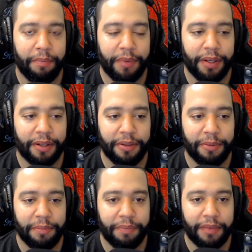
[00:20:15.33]
You know,
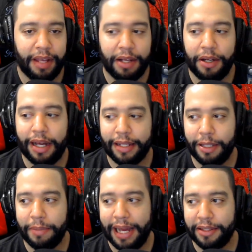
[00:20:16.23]
I know how they
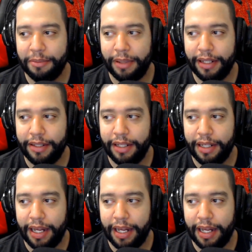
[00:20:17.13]
impacted mine,